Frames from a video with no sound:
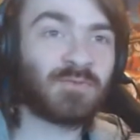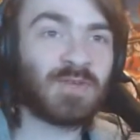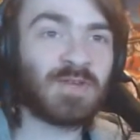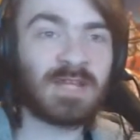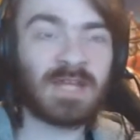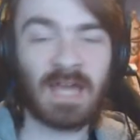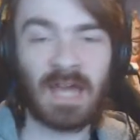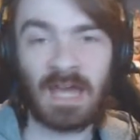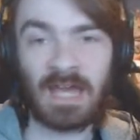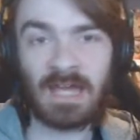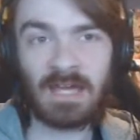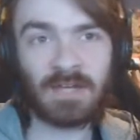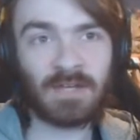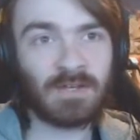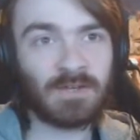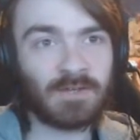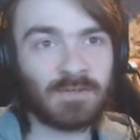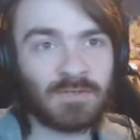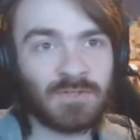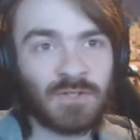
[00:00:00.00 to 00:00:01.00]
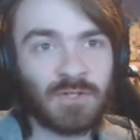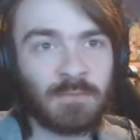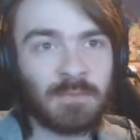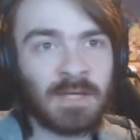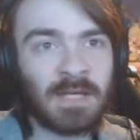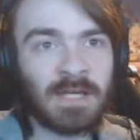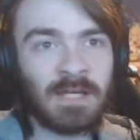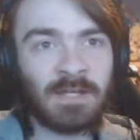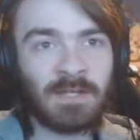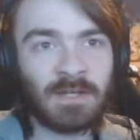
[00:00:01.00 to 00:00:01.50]
feed cake to
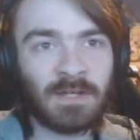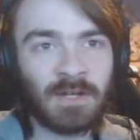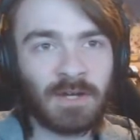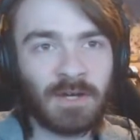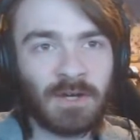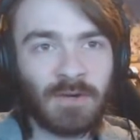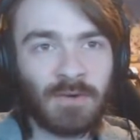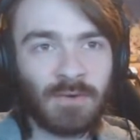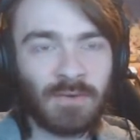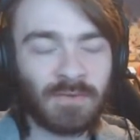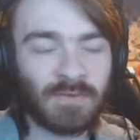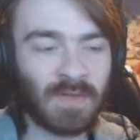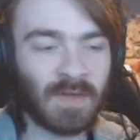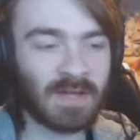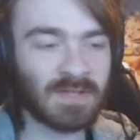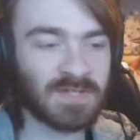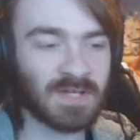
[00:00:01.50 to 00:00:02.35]
me, you know? That